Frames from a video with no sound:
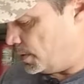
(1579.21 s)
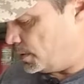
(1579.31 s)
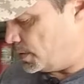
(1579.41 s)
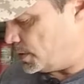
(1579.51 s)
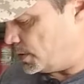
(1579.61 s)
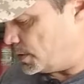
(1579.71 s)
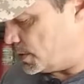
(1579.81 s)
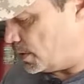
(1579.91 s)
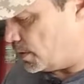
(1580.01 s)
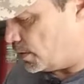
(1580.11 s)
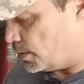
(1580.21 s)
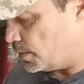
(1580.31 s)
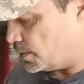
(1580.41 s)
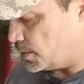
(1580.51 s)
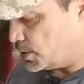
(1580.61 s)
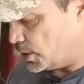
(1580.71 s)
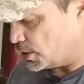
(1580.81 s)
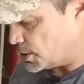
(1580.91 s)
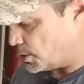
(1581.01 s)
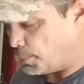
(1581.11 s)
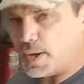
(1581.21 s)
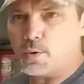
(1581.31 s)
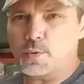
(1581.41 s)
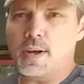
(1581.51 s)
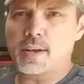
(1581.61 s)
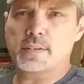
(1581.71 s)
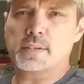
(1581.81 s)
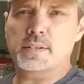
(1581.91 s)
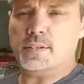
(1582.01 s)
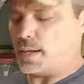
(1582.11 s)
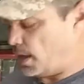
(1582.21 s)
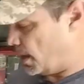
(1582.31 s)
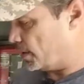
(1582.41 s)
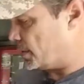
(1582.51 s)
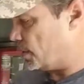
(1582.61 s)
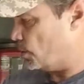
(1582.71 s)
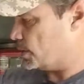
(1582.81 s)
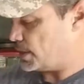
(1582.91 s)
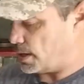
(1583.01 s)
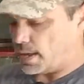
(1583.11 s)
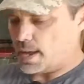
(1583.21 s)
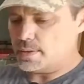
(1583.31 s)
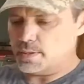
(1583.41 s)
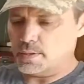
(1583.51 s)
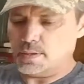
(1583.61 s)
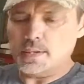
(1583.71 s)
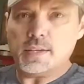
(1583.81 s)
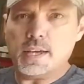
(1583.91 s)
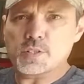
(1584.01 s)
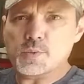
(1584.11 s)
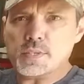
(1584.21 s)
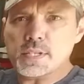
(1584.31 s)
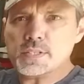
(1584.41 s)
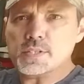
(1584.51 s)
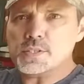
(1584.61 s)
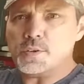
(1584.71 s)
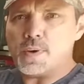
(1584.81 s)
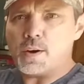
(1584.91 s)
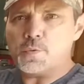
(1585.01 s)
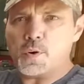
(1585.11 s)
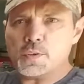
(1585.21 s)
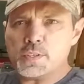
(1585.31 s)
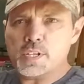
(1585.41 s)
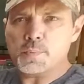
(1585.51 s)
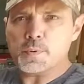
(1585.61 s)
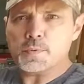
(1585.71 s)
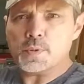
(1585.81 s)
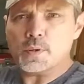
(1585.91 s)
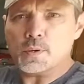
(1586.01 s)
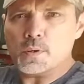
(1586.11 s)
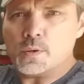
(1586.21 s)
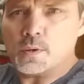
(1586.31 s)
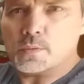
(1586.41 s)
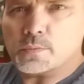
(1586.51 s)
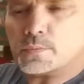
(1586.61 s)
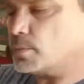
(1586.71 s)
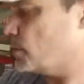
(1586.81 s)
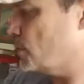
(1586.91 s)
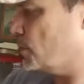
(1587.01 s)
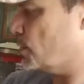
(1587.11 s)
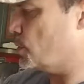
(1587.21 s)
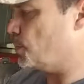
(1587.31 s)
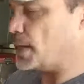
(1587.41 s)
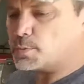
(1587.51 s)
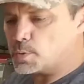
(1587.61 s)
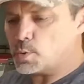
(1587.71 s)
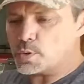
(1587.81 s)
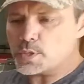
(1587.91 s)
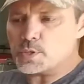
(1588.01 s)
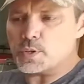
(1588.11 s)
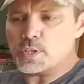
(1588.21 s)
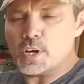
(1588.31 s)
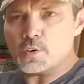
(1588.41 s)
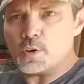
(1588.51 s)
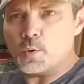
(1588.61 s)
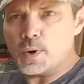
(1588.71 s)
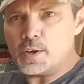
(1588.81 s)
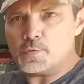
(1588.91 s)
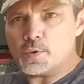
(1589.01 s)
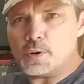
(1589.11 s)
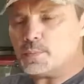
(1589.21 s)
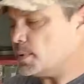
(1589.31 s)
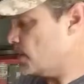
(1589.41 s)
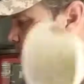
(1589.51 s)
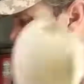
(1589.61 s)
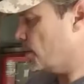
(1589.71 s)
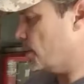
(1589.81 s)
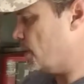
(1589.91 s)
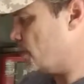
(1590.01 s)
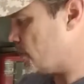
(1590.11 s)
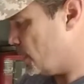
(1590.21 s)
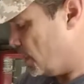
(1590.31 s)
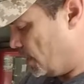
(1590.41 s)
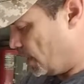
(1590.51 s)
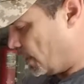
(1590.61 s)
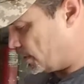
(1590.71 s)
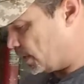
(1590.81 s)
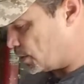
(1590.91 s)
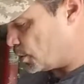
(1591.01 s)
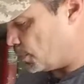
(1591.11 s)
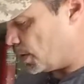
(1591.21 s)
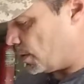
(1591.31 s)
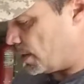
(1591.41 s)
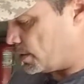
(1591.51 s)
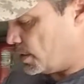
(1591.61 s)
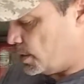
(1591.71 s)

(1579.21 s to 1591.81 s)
This is just about right. I think once I add the extra distance of how far the tip of the plasma torch is going to cut away from this, I think it's going to be all right.